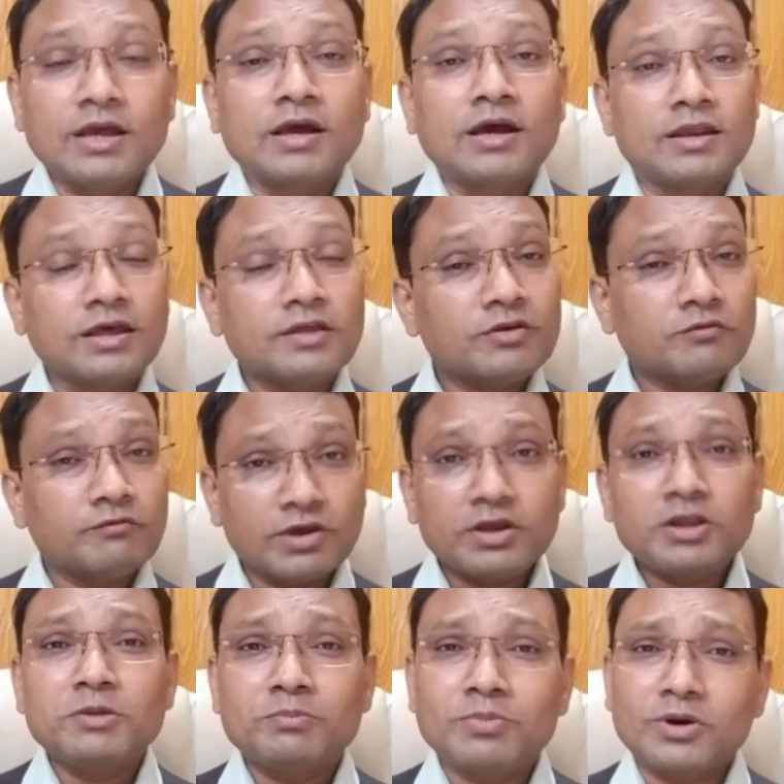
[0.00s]
Another
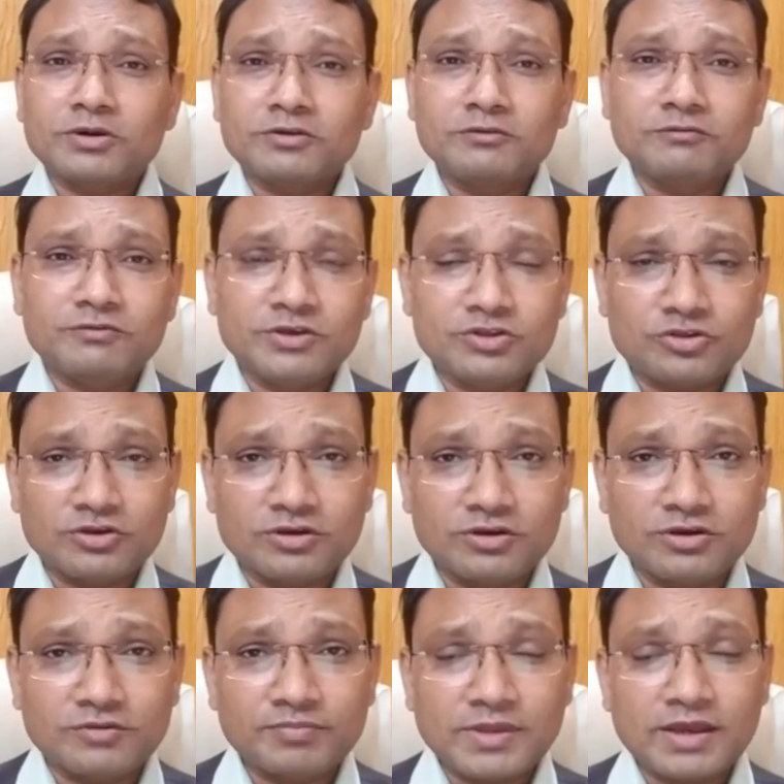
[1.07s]
very important
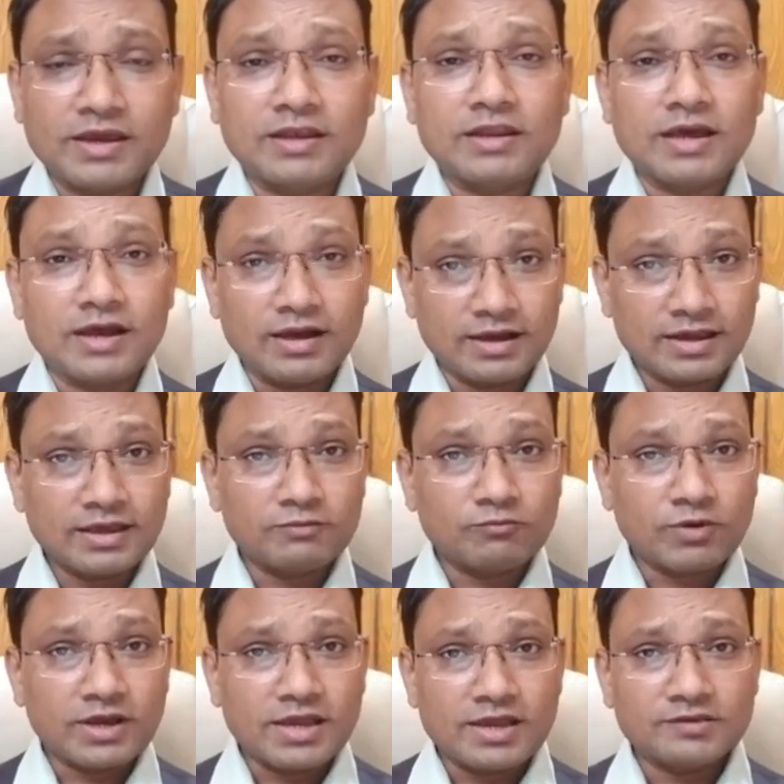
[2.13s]
feature, and again
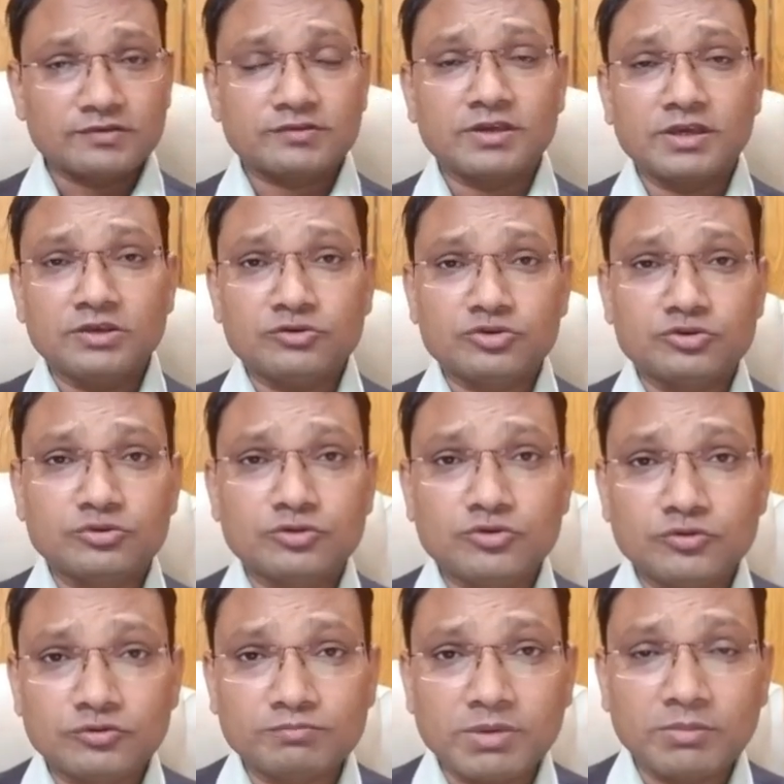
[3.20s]
why I say you should
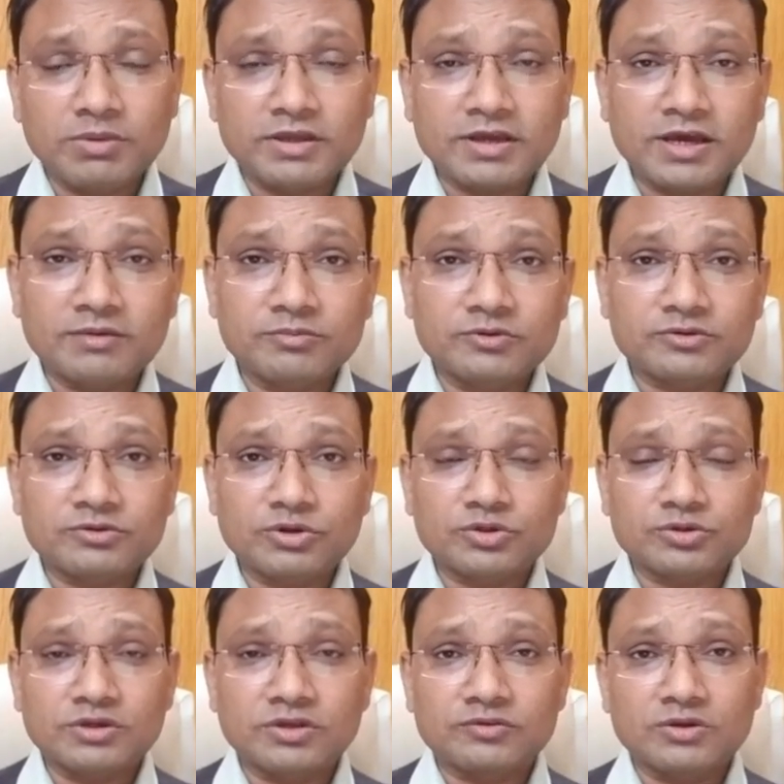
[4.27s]
choose public
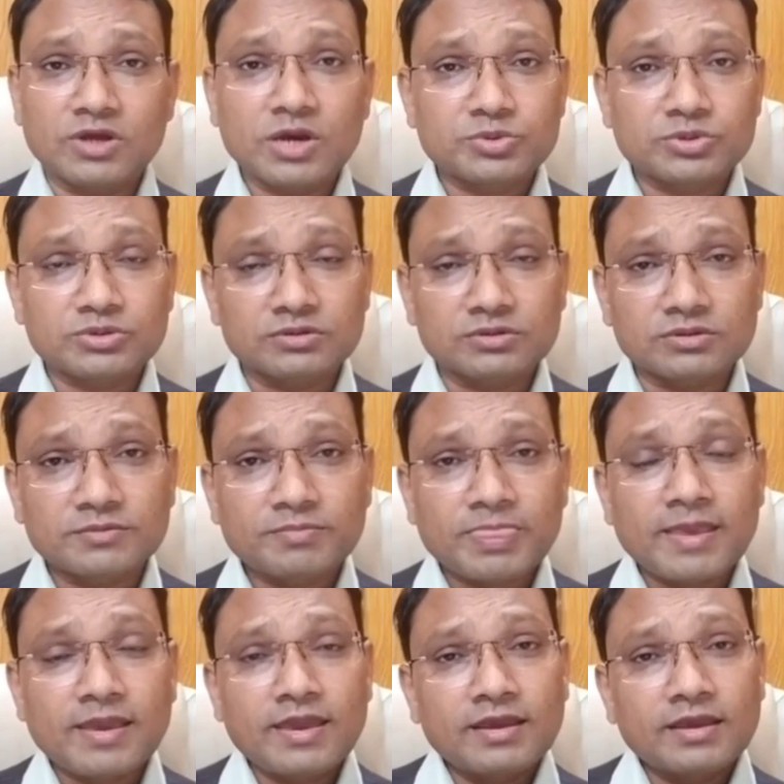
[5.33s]
administration as an optional,
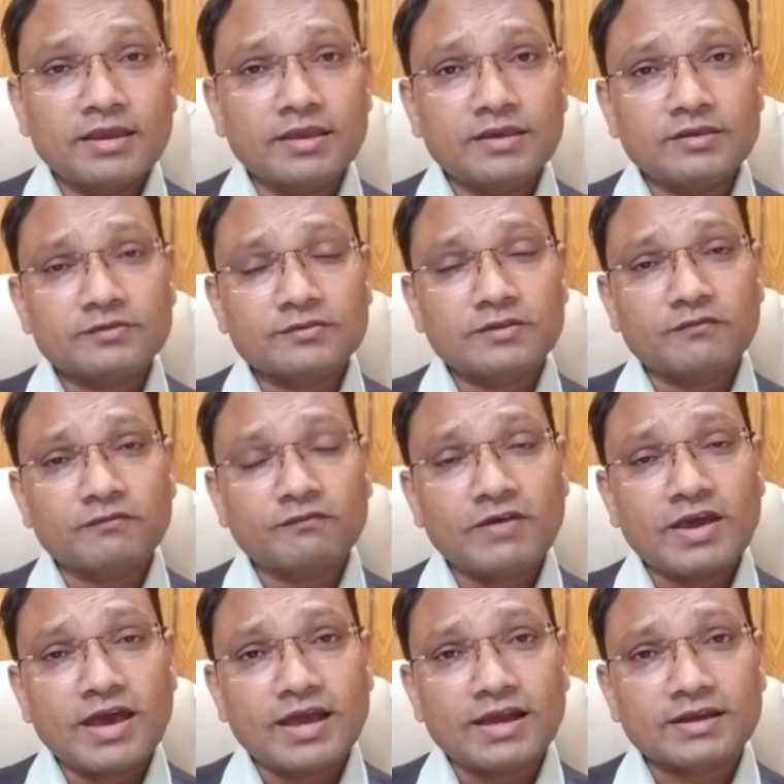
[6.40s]
is the
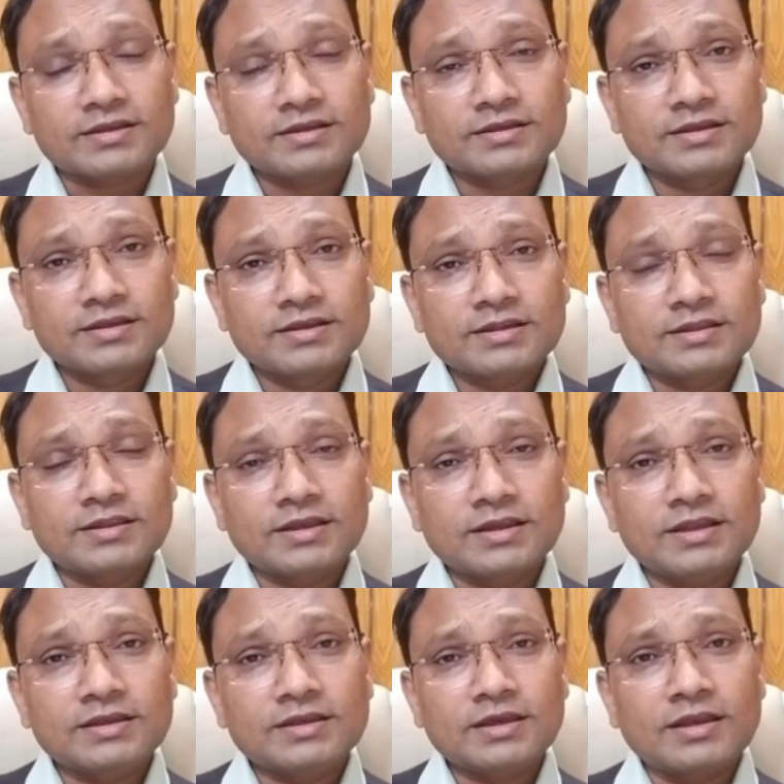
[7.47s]
fact
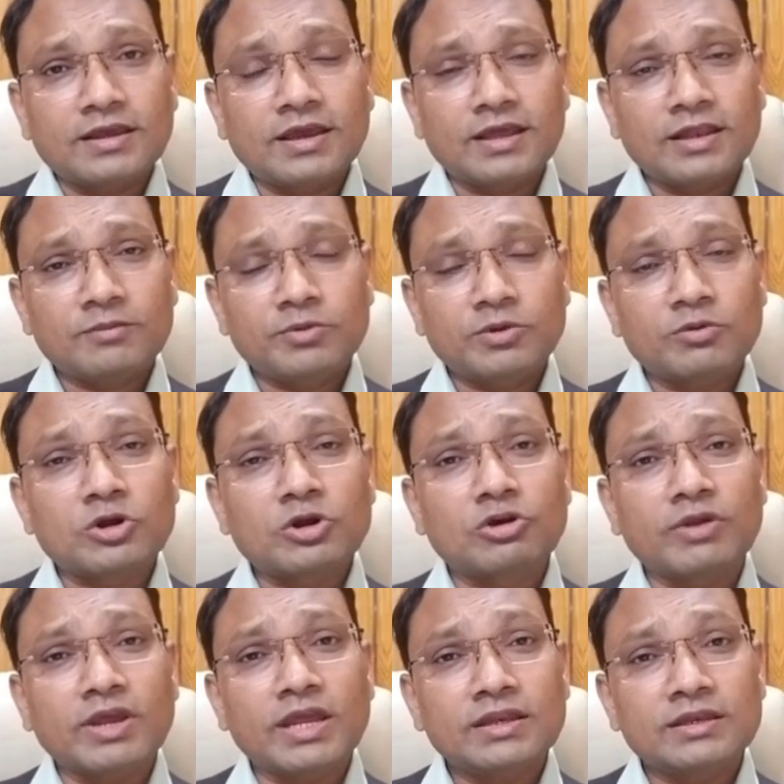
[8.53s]
that it can help you a
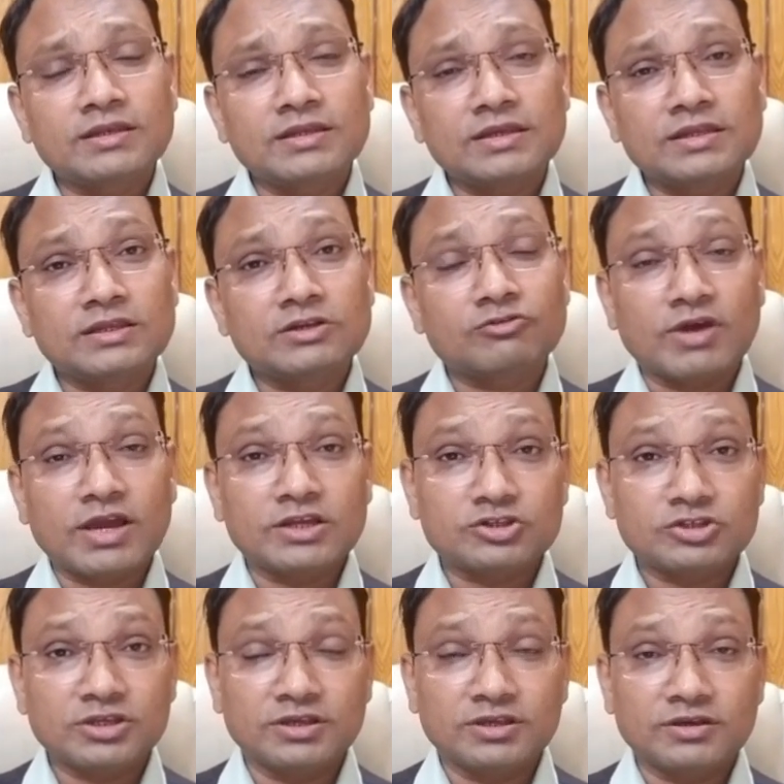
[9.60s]
great deal in
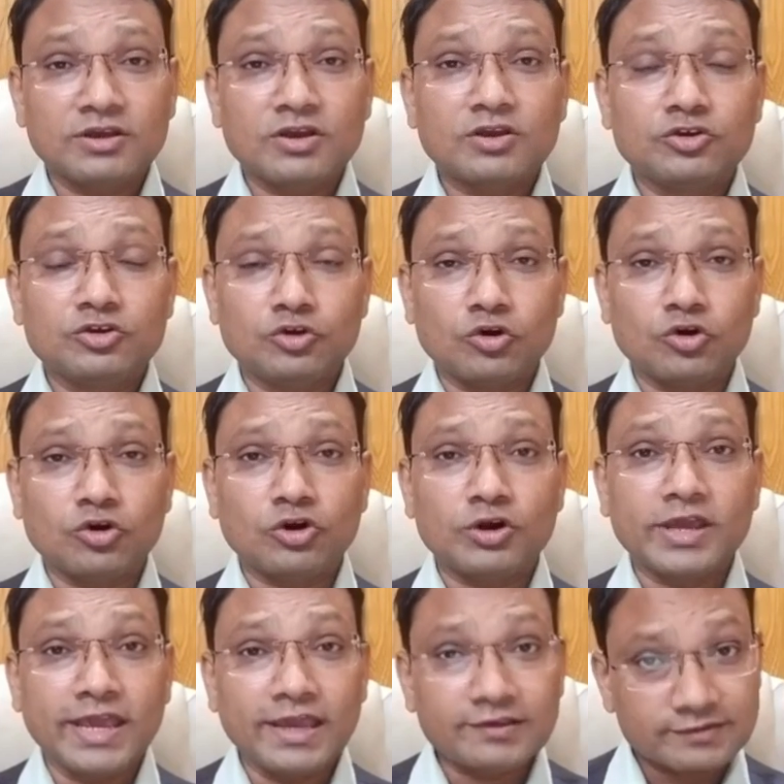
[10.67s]
writing your
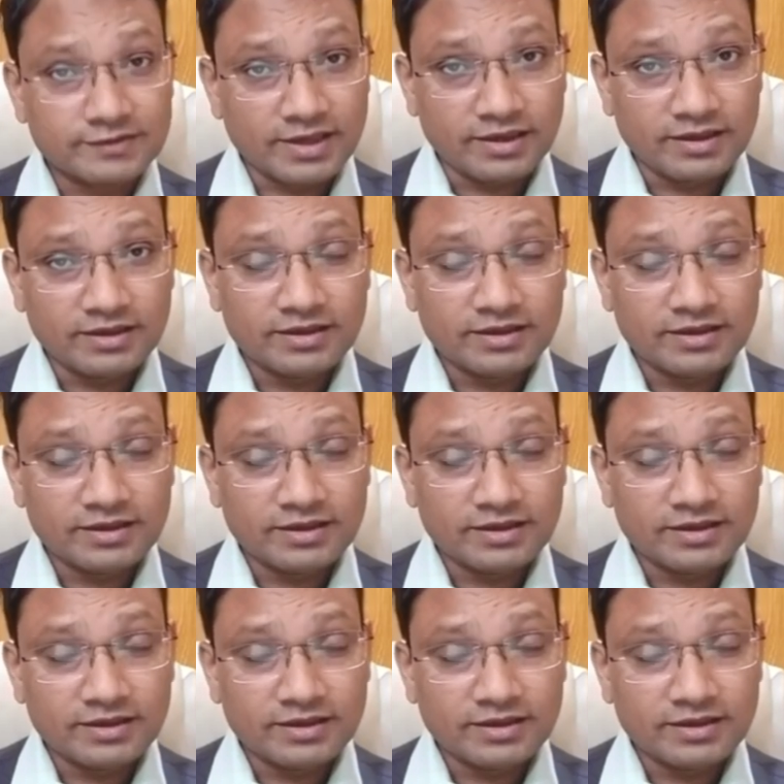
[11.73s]
essay.